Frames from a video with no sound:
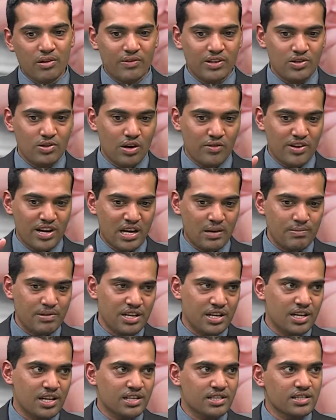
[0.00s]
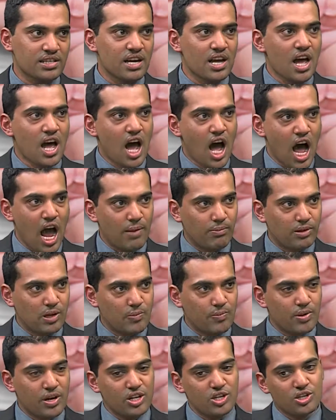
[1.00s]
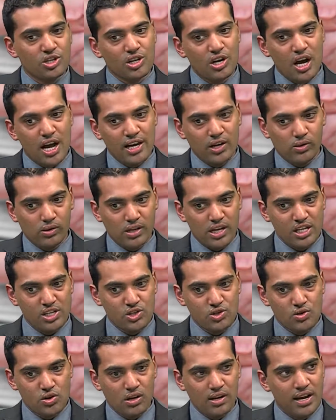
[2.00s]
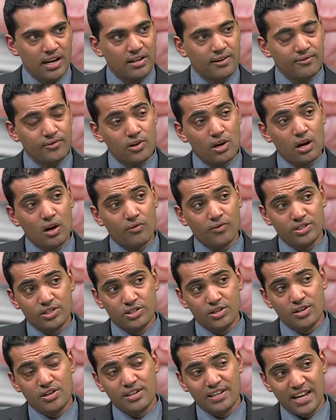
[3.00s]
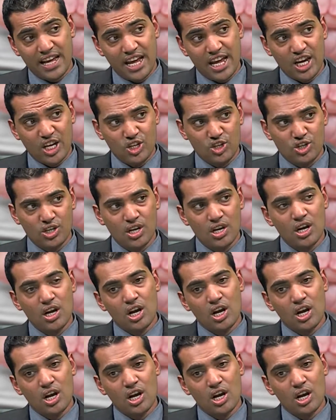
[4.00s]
when you have diabetes, high blood pressure, high cholesterol, and if you are of a certain age.